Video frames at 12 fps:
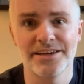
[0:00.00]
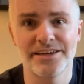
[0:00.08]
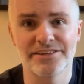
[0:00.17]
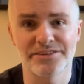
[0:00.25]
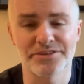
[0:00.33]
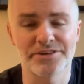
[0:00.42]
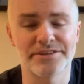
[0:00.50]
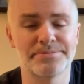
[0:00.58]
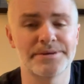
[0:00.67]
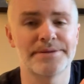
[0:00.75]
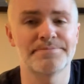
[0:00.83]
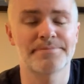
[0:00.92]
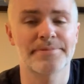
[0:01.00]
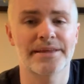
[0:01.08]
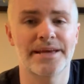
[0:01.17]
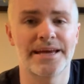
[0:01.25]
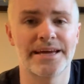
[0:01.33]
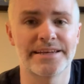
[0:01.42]
is going to be?
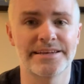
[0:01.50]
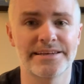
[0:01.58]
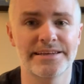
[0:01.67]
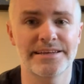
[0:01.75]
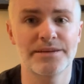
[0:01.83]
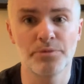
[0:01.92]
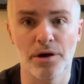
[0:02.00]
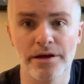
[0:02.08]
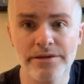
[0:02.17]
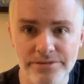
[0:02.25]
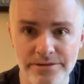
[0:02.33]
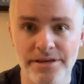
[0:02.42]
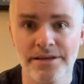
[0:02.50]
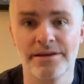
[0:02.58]
And he was.